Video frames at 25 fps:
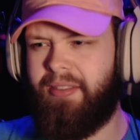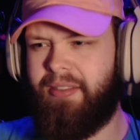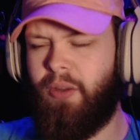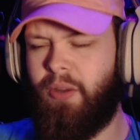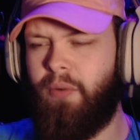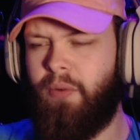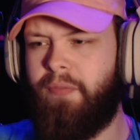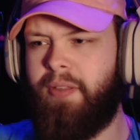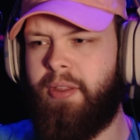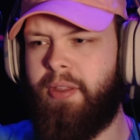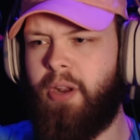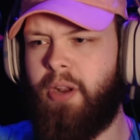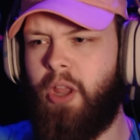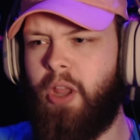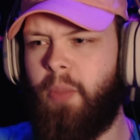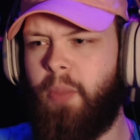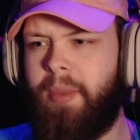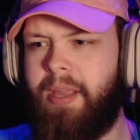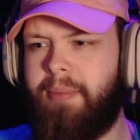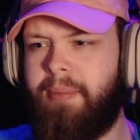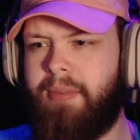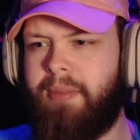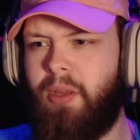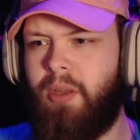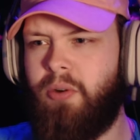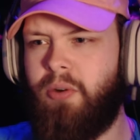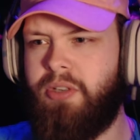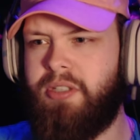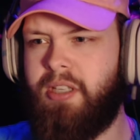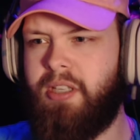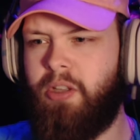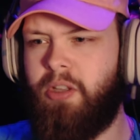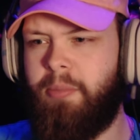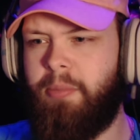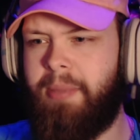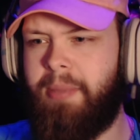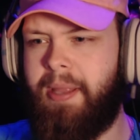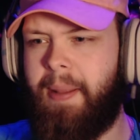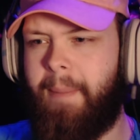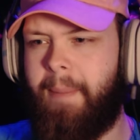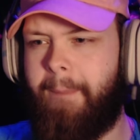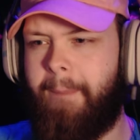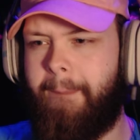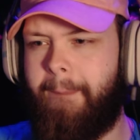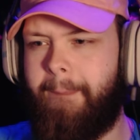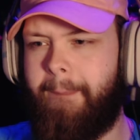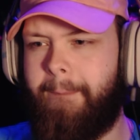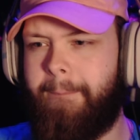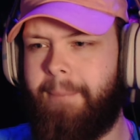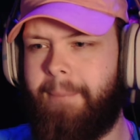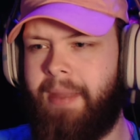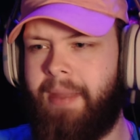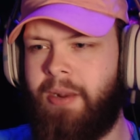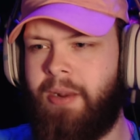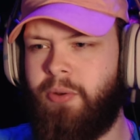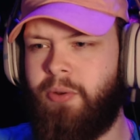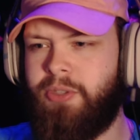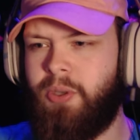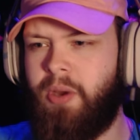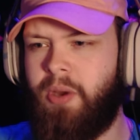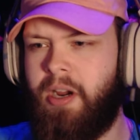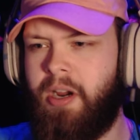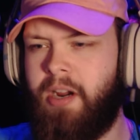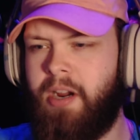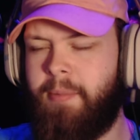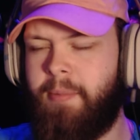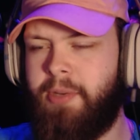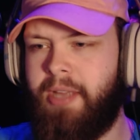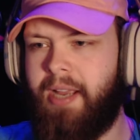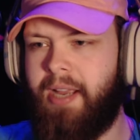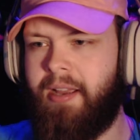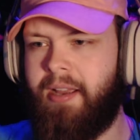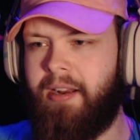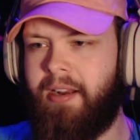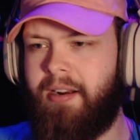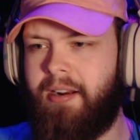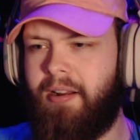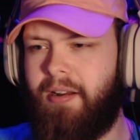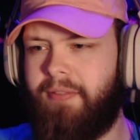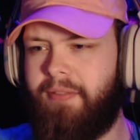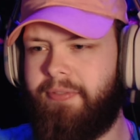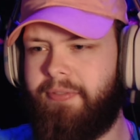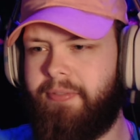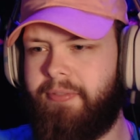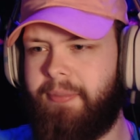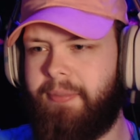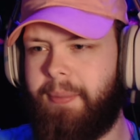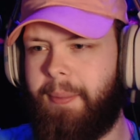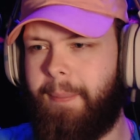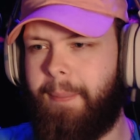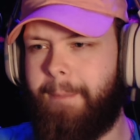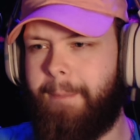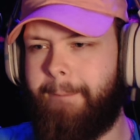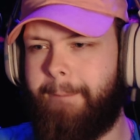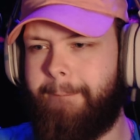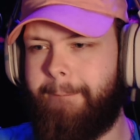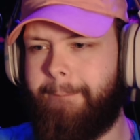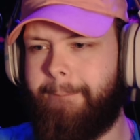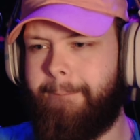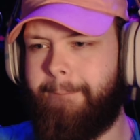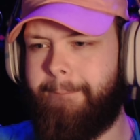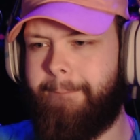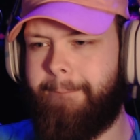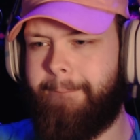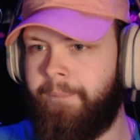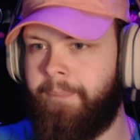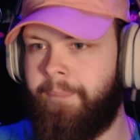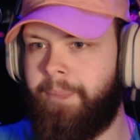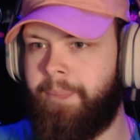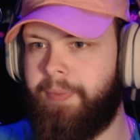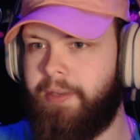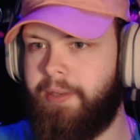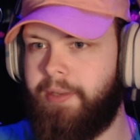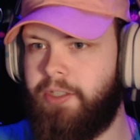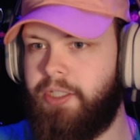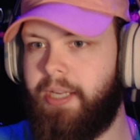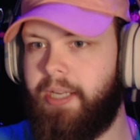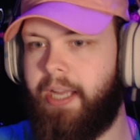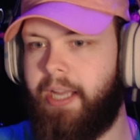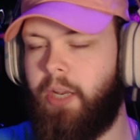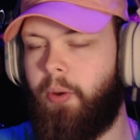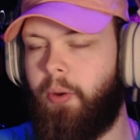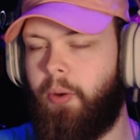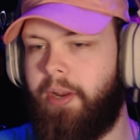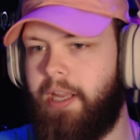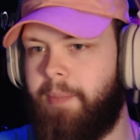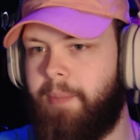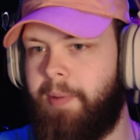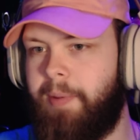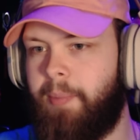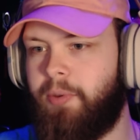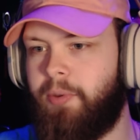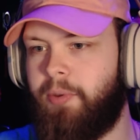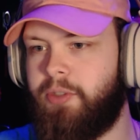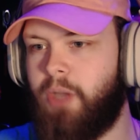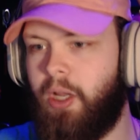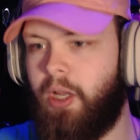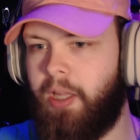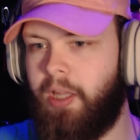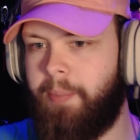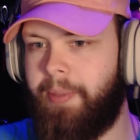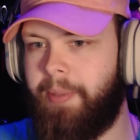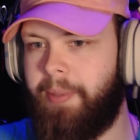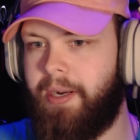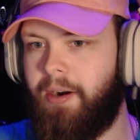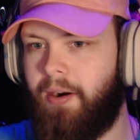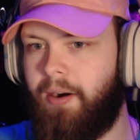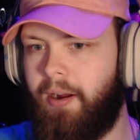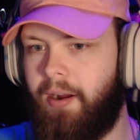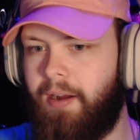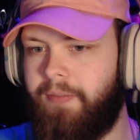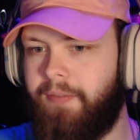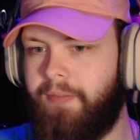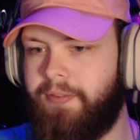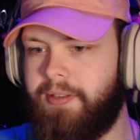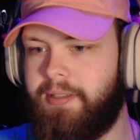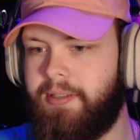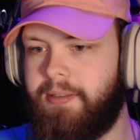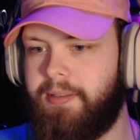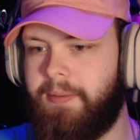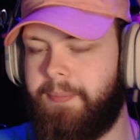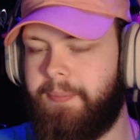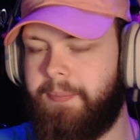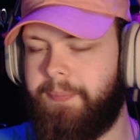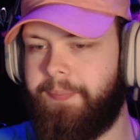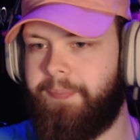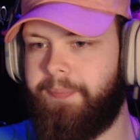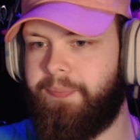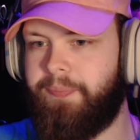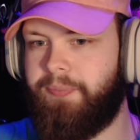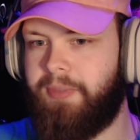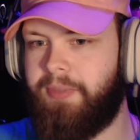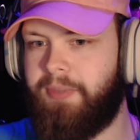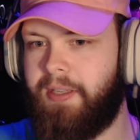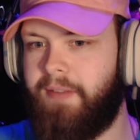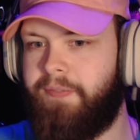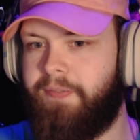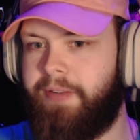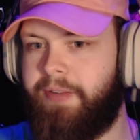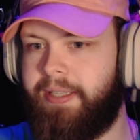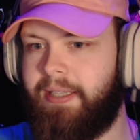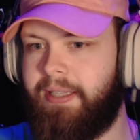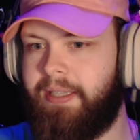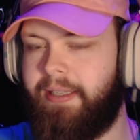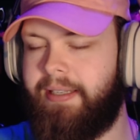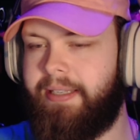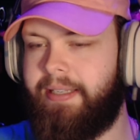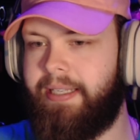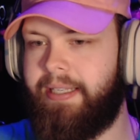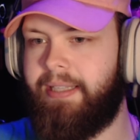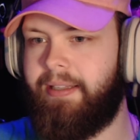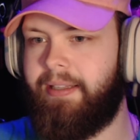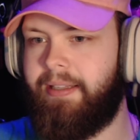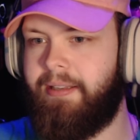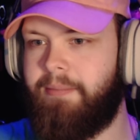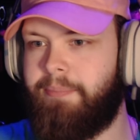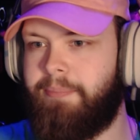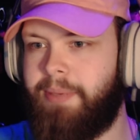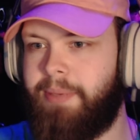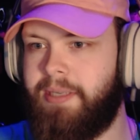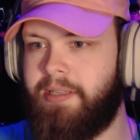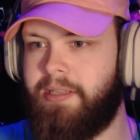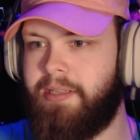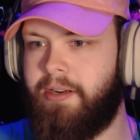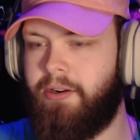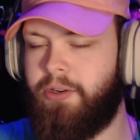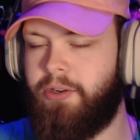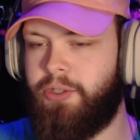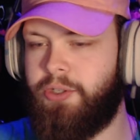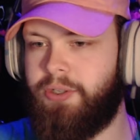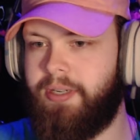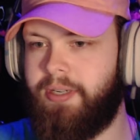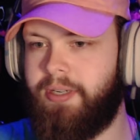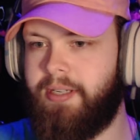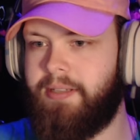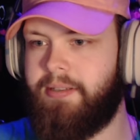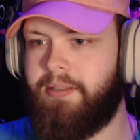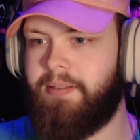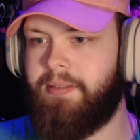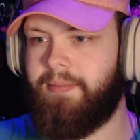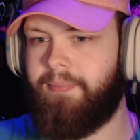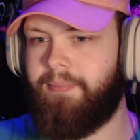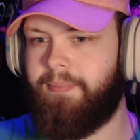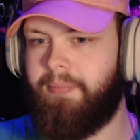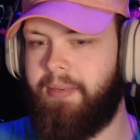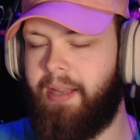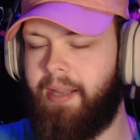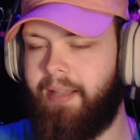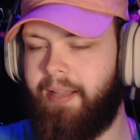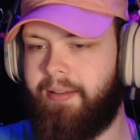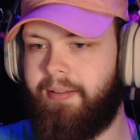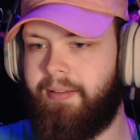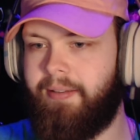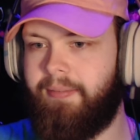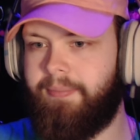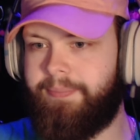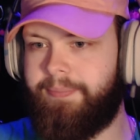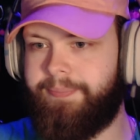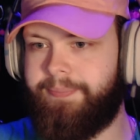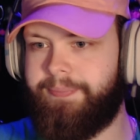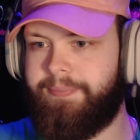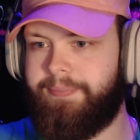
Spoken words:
Don't fill it all the way up though, just a little bit. I know it's gonna hurt, but you gotta cut it off. She got no idea. People just all up in her office, fiddling, diddling, pissing in her drinks. Nothing.